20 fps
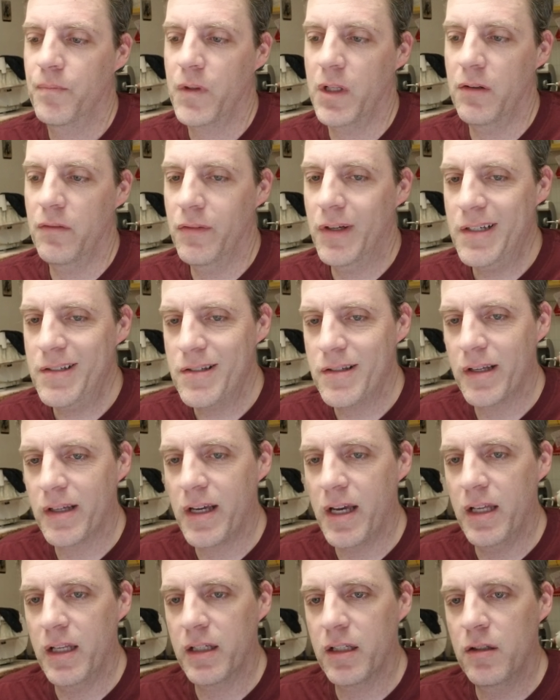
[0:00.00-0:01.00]

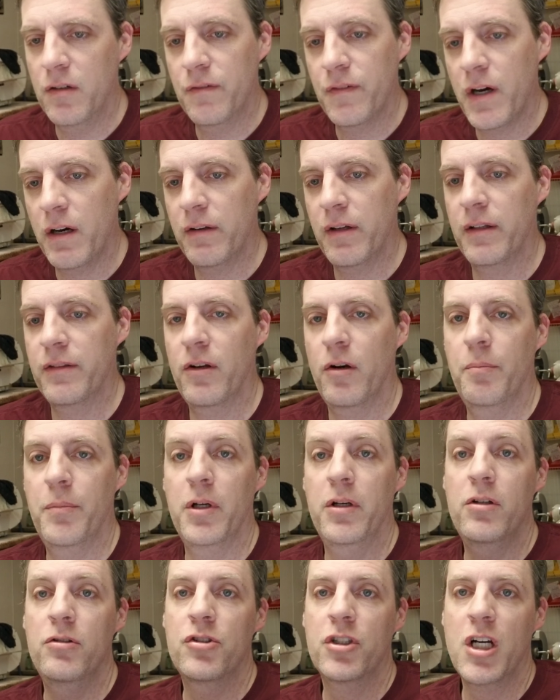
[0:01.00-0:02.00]
investigating and you found out they're a
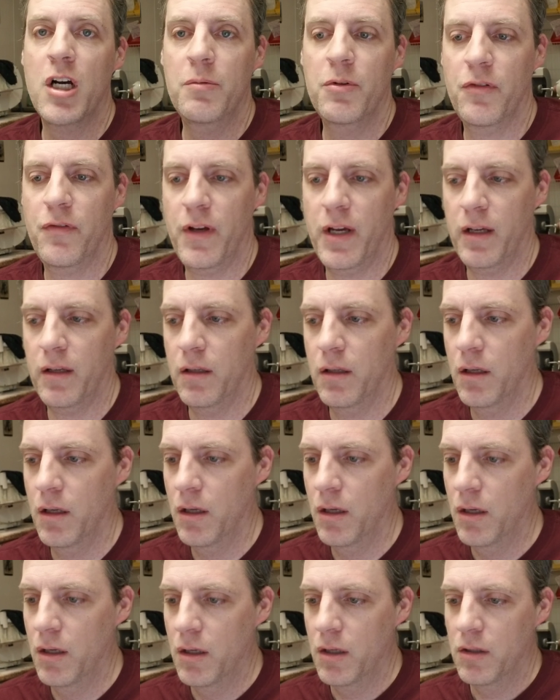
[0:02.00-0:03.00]
huge Cubs fan.
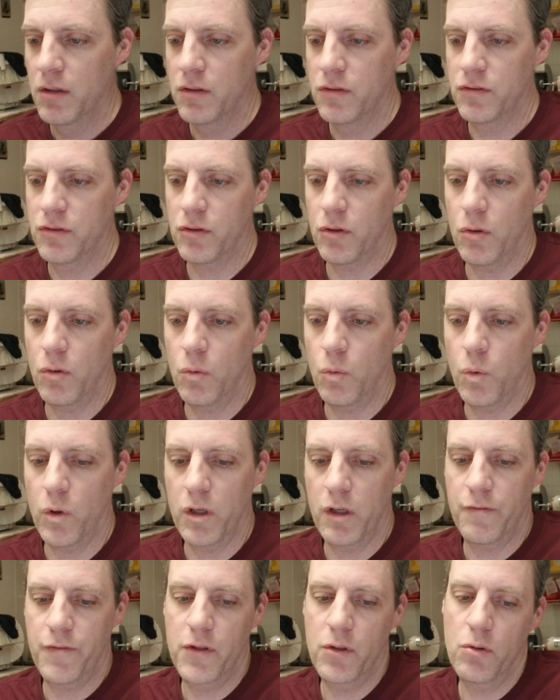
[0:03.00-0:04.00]
So what
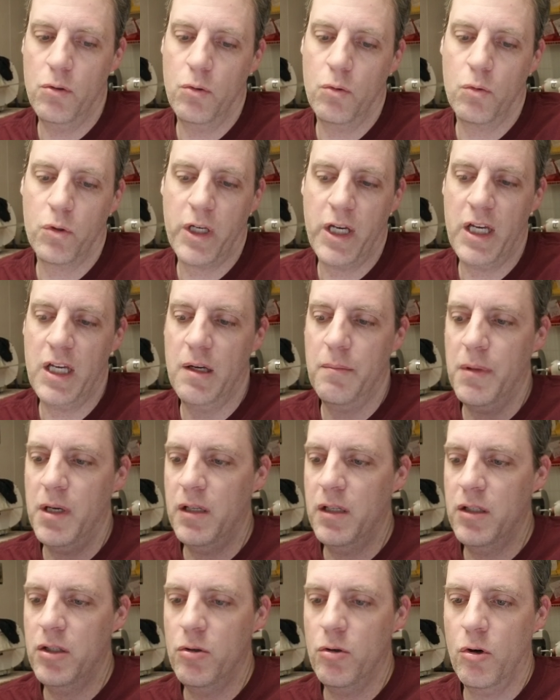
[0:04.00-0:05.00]
if you came
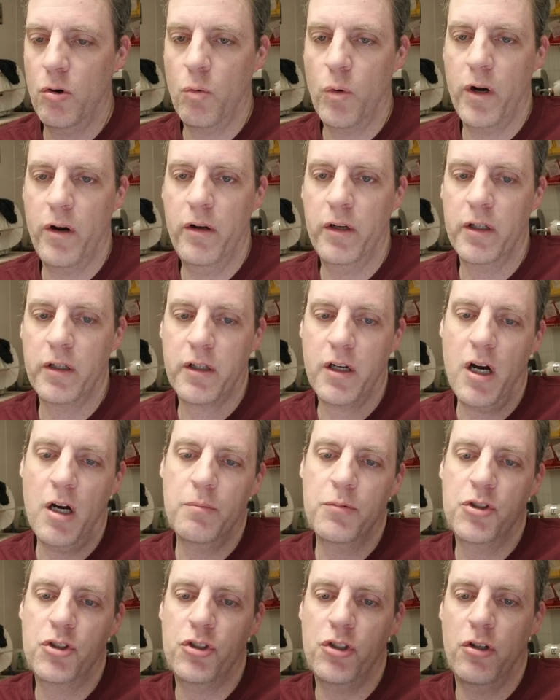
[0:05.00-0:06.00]
in and you were wearing a
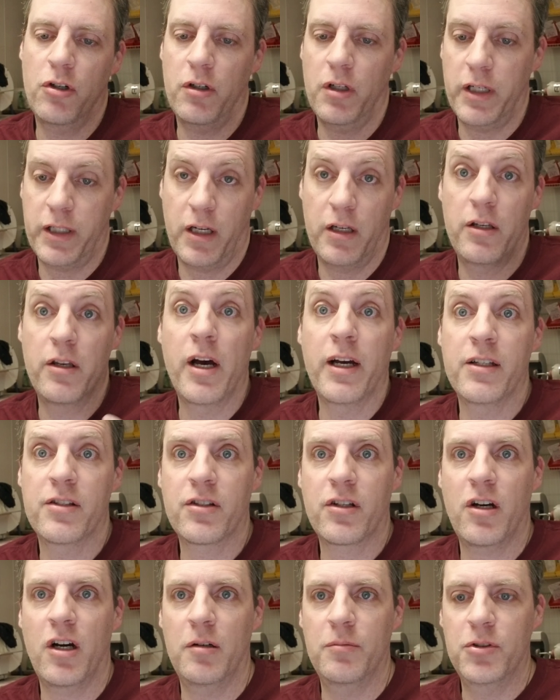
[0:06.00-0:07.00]
Cubs shirt, like a nice
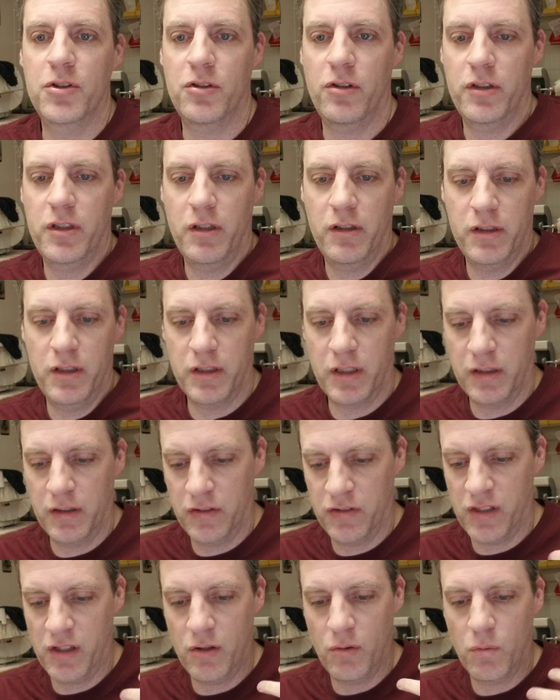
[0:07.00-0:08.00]
Cubs shirt? You know, you can
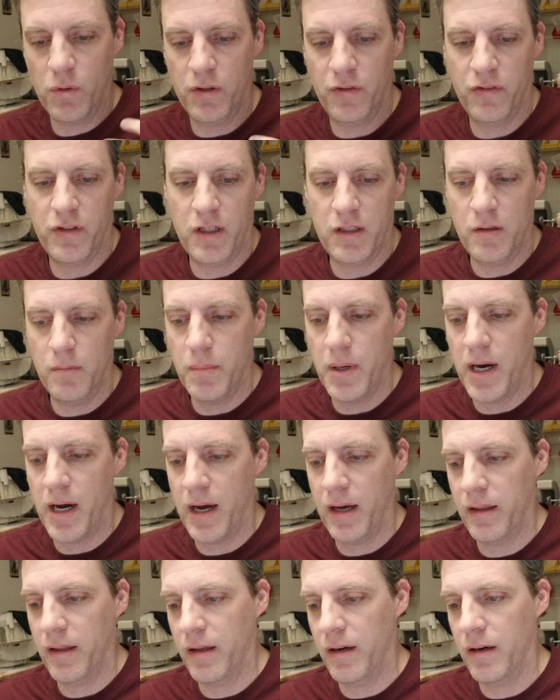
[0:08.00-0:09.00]
see the ones that you
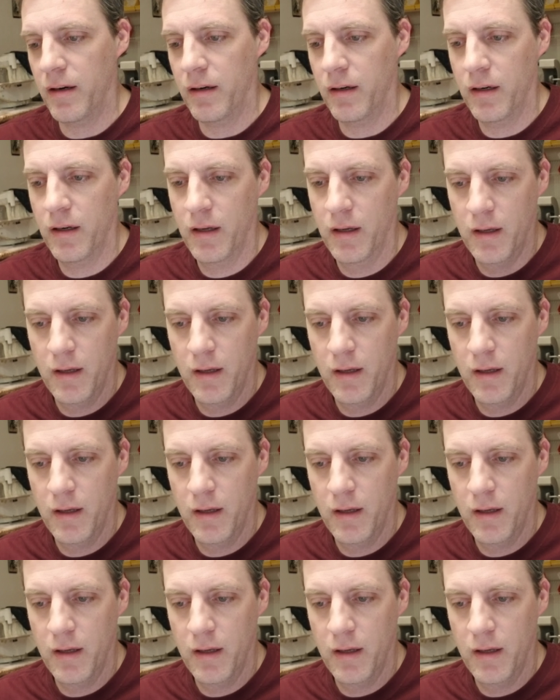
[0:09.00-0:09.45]
buy that are